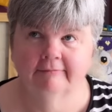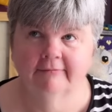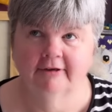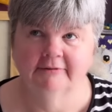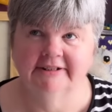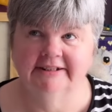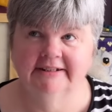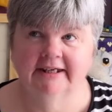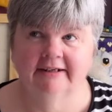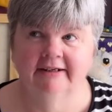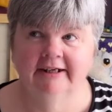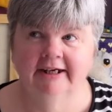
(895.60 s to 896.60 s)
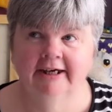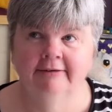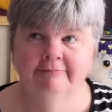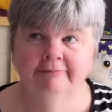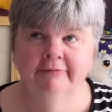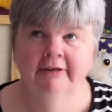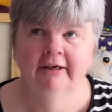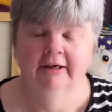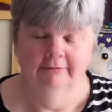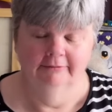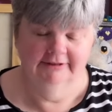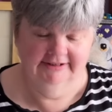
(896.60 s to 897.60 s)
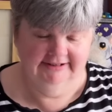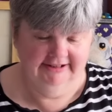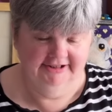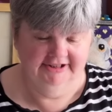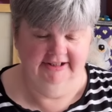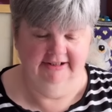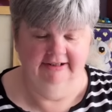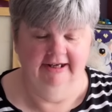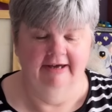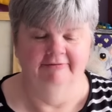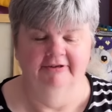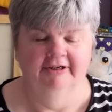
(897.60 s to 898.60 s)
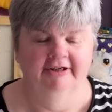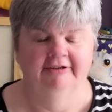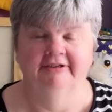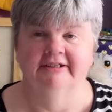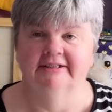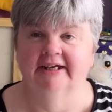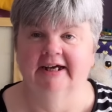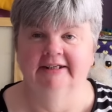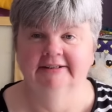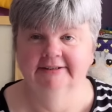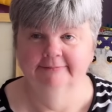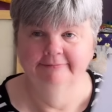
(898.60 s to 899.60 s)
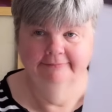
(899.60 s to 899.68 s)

was it Sandy, was stitching the Heaven and Earth designs.